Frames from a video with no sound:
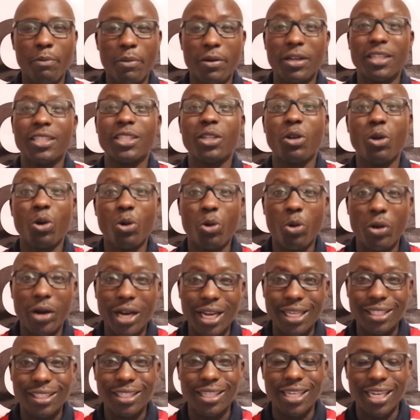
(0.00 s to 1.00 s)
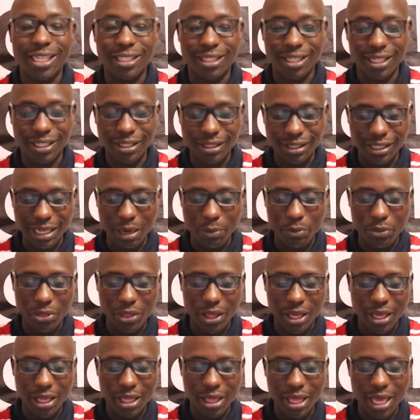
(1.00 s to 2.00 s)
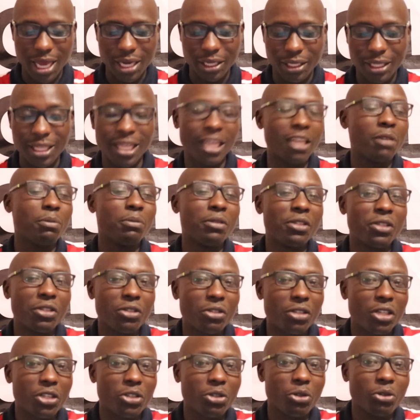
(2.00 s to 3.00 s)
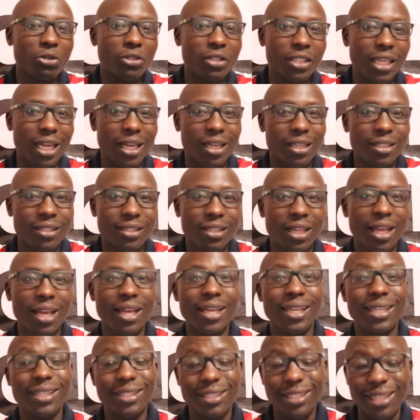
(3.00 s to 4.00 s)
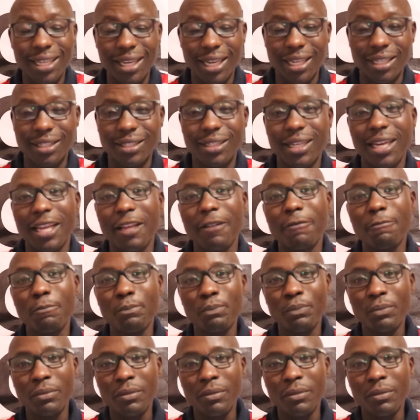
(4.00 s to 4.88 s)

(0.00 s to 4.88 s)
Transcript: political correctness is something that the administration takes seriously.